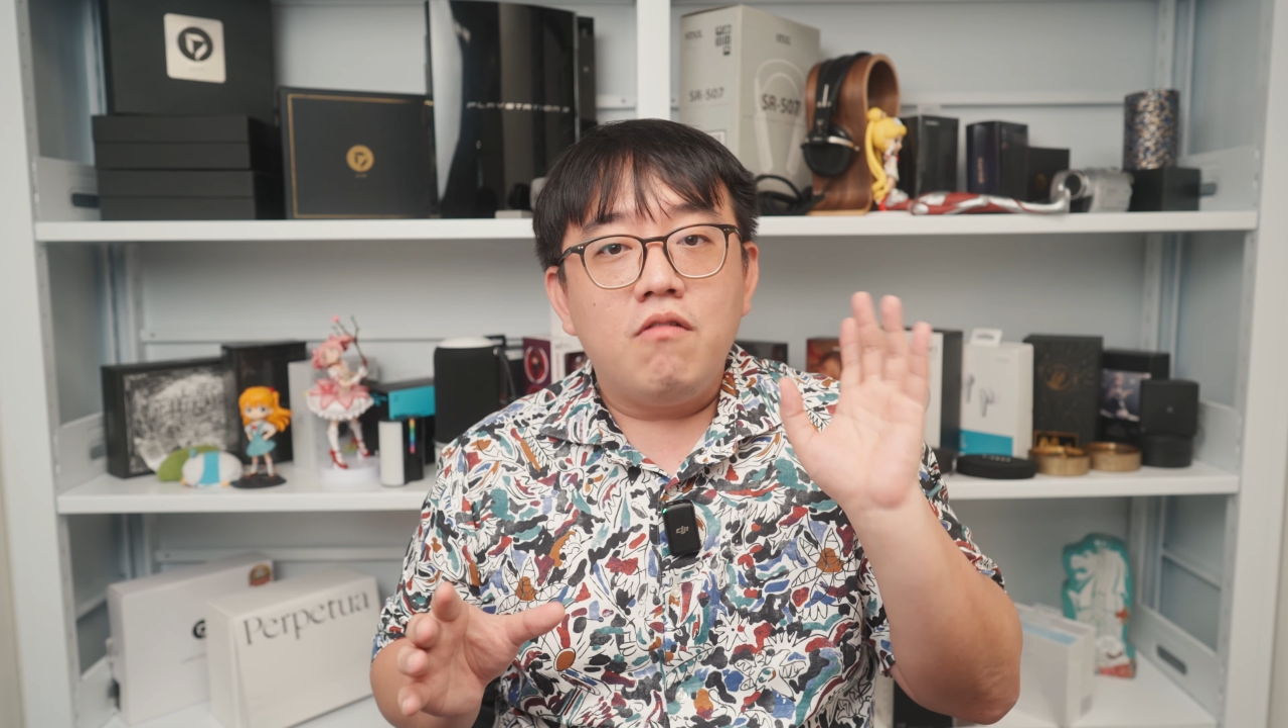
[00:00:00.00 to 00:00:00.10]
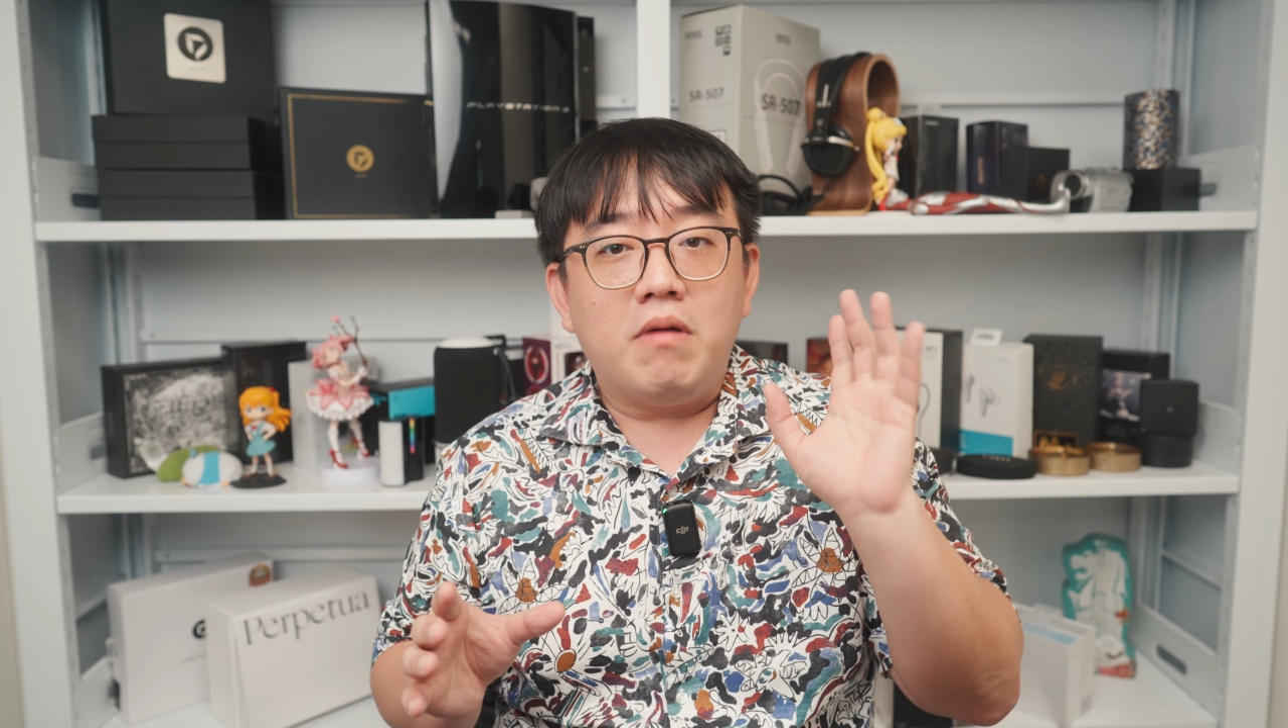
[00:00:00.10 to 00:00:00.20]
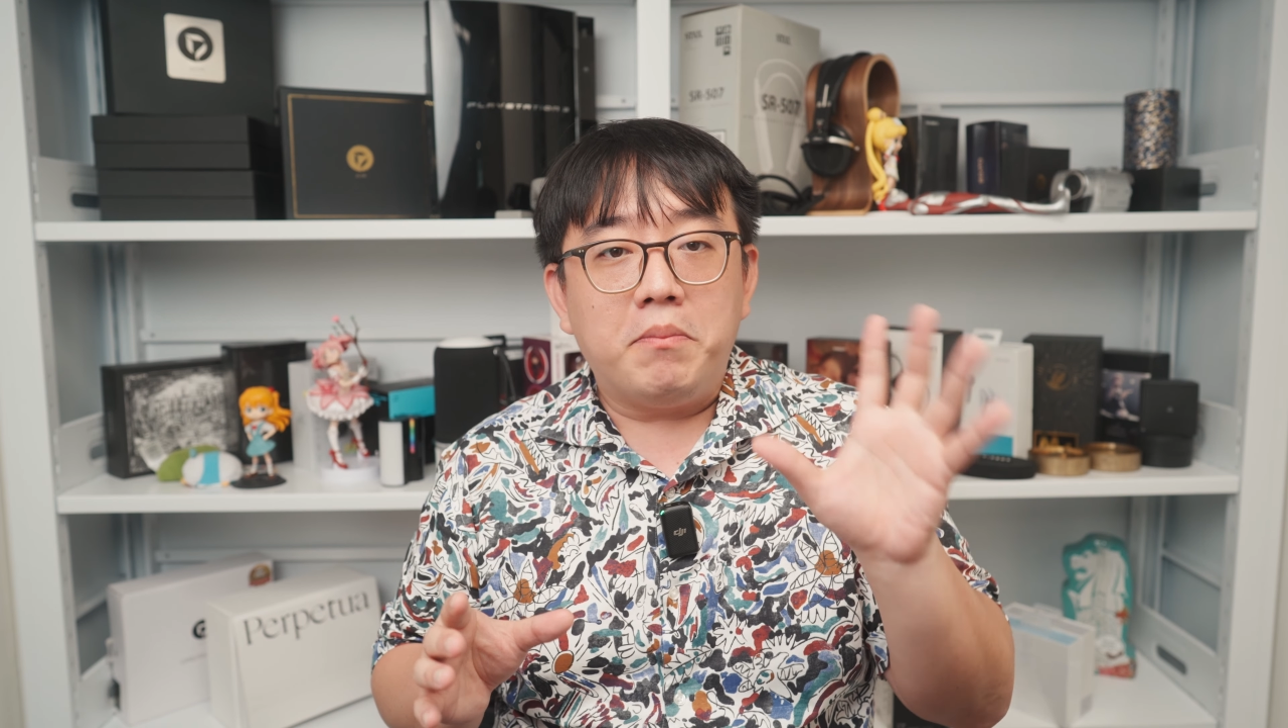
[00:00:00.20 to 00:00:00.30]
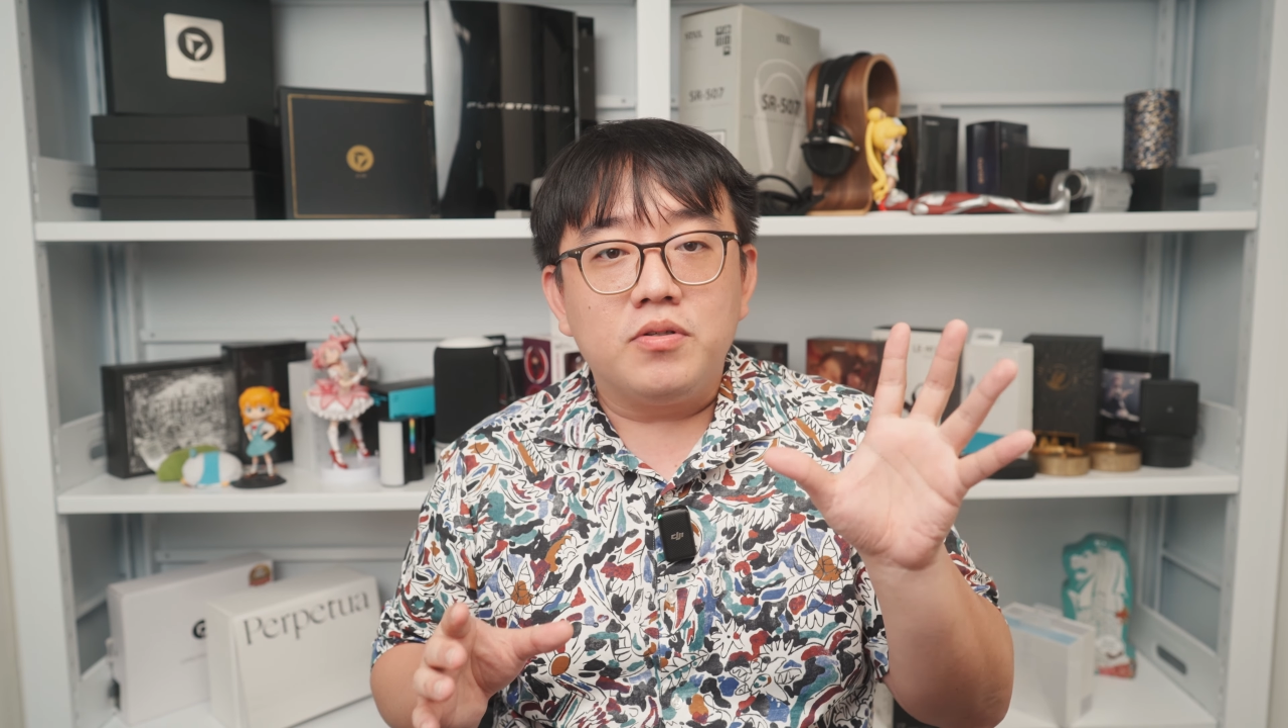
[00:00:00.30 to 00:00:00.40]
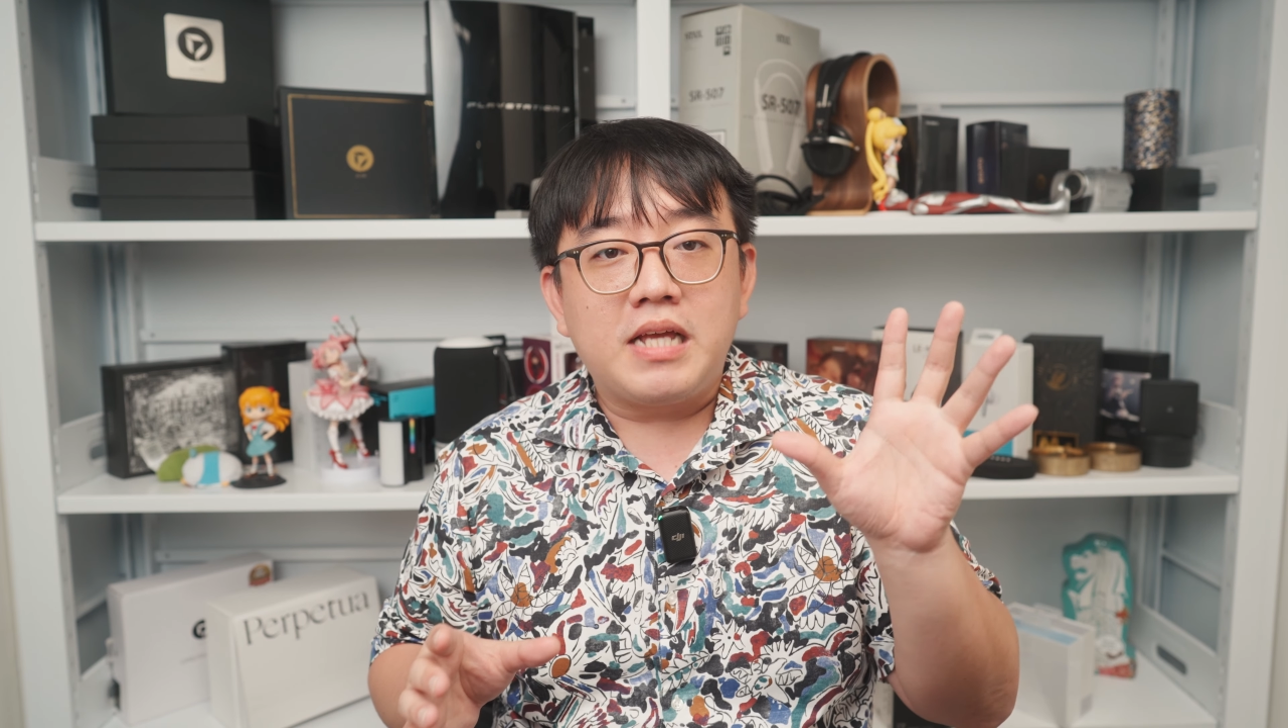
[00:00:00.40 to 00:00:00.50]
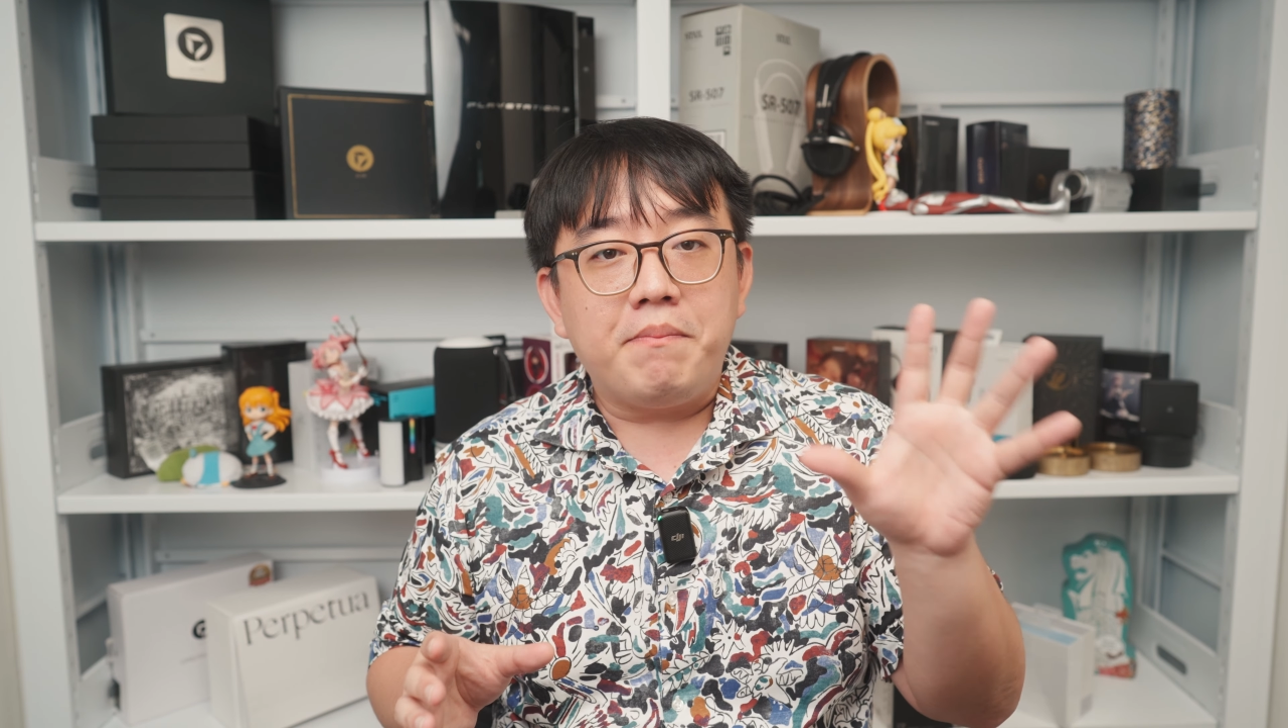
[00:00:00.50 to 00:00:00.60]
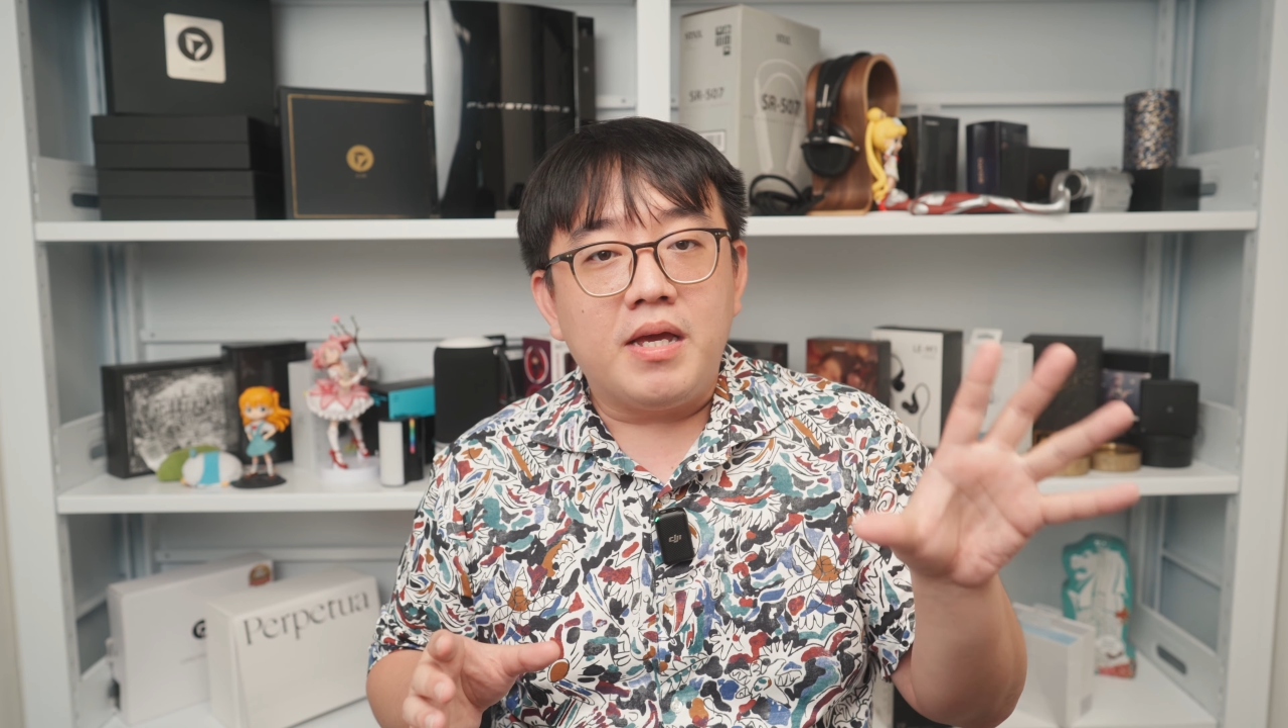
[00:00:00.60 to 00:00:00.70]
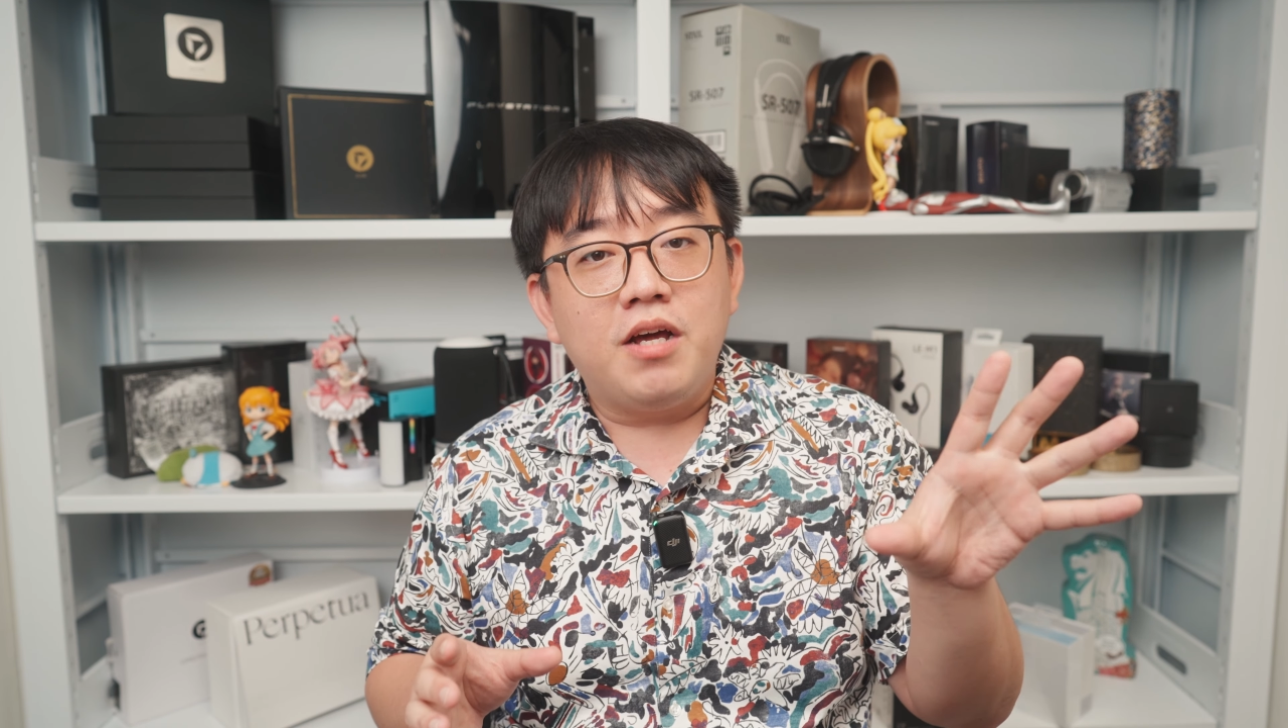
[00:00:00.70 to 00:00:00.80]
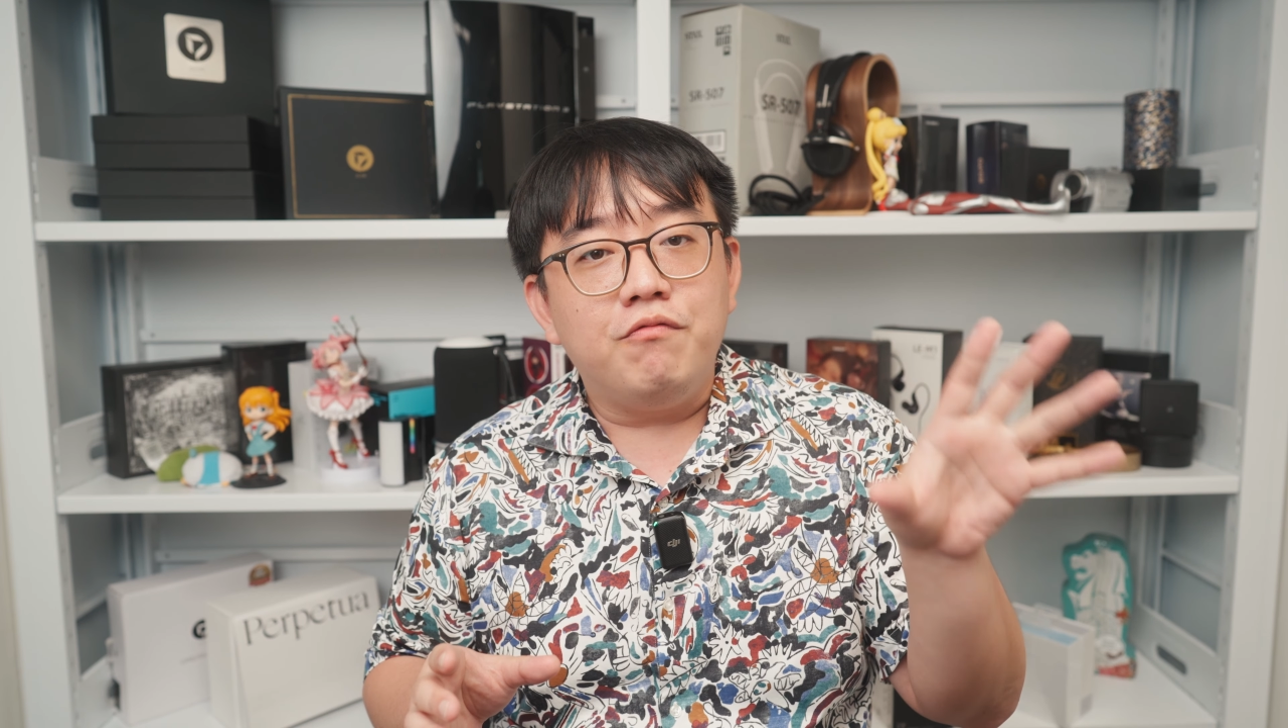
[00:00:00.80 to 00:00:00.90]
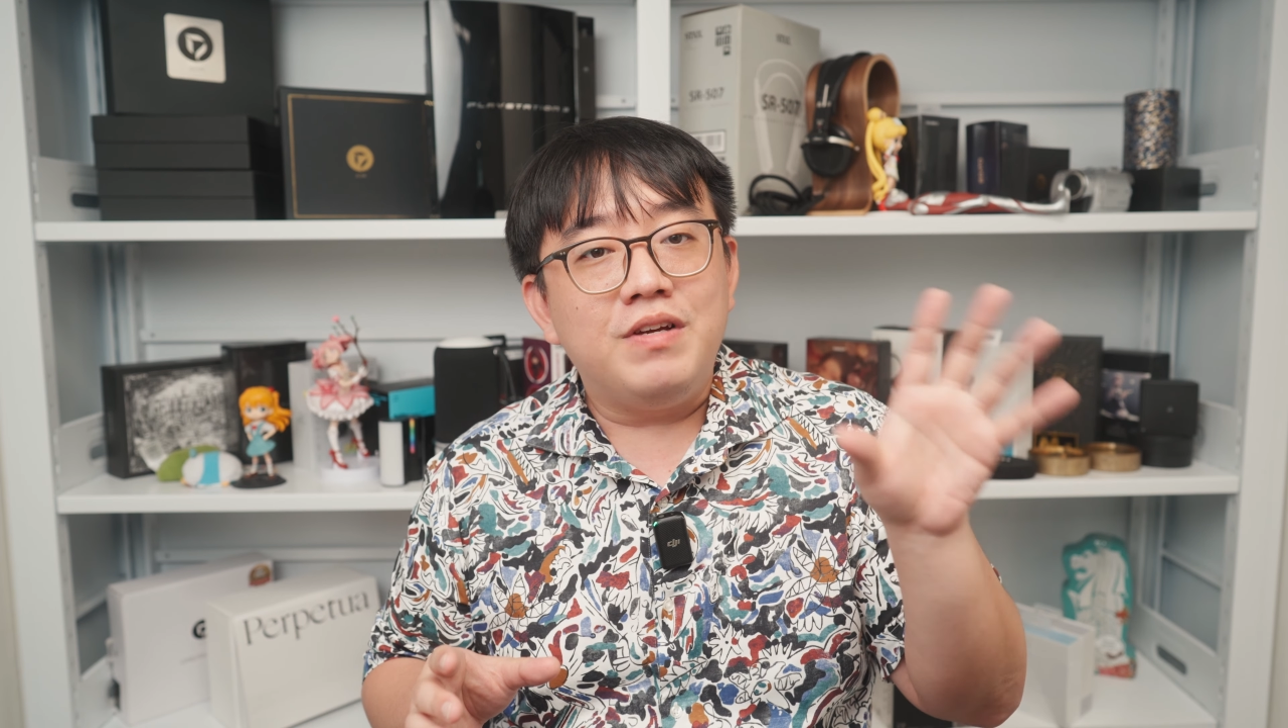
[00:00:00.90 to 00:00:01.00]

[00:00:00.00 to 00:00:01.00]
rumbles can be heard